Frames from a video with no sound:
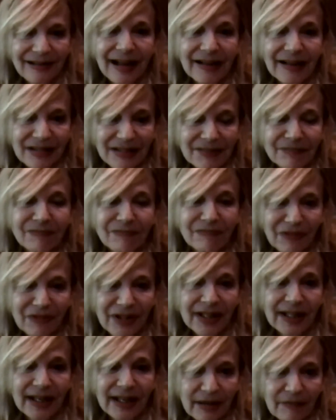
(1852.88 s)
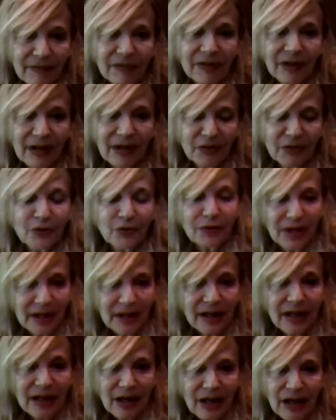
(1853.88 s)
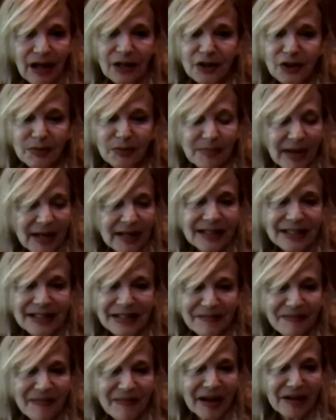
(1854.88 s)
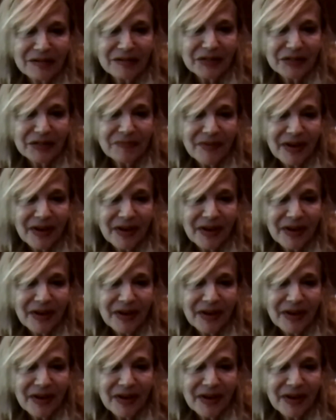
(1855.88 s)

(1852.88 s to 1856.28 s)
has really endured a tremendous amount.